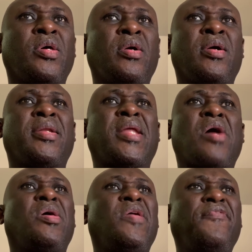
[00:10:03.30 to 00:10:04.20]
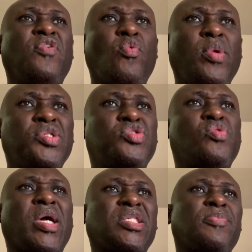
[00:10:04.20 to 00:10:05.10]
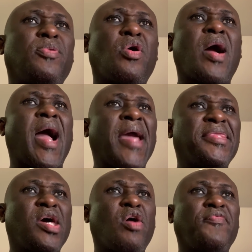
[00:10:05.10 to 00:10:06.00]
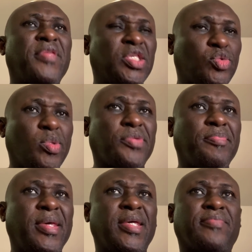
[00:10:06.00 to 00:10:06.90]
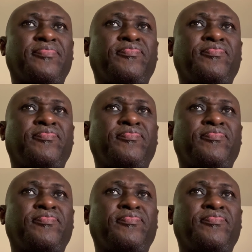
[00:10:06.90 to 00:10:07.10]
Now, if you wish to explore either of these with me,